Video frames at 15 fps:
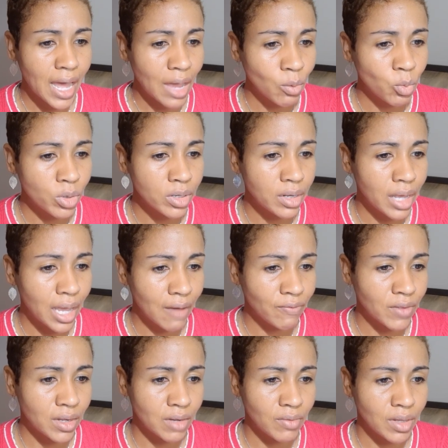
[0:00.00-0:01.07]
would have
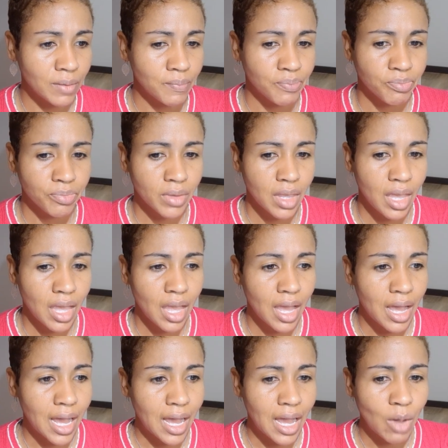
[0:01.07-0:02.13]
none of it.
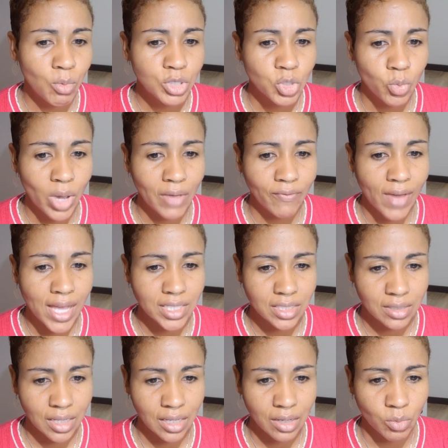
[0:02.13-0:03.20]
I was quite
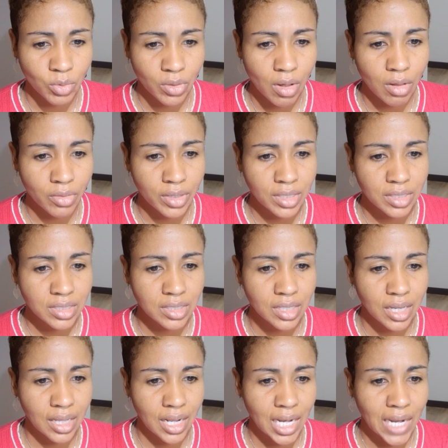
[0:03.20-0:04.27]
fascinated with all this
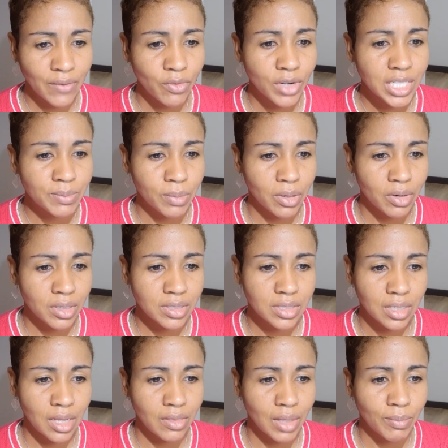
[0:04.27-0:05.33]
and had never experienced
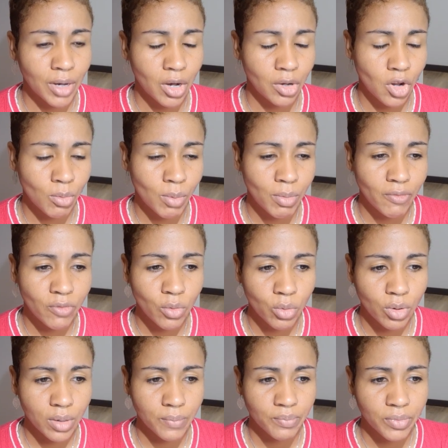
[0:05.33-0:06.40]
anything paranormal
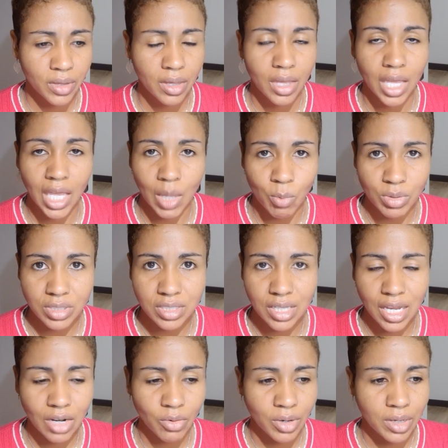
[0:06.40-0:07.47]
before. It was
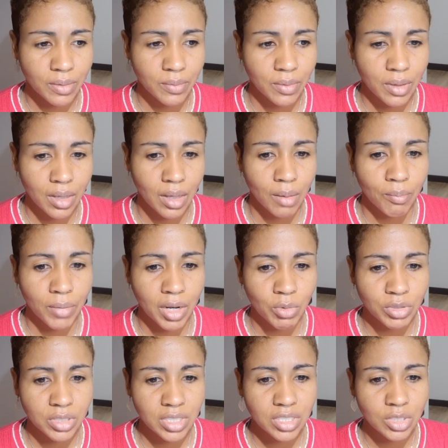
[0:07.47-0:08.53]
scary, but it was
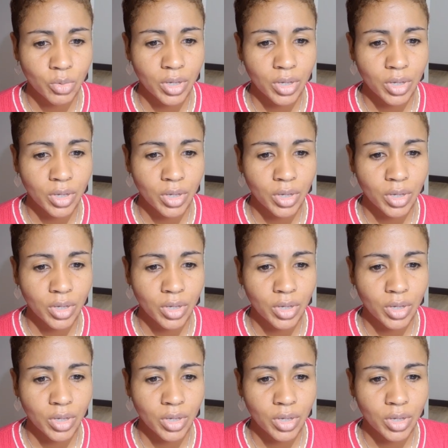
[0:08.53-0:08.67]
just so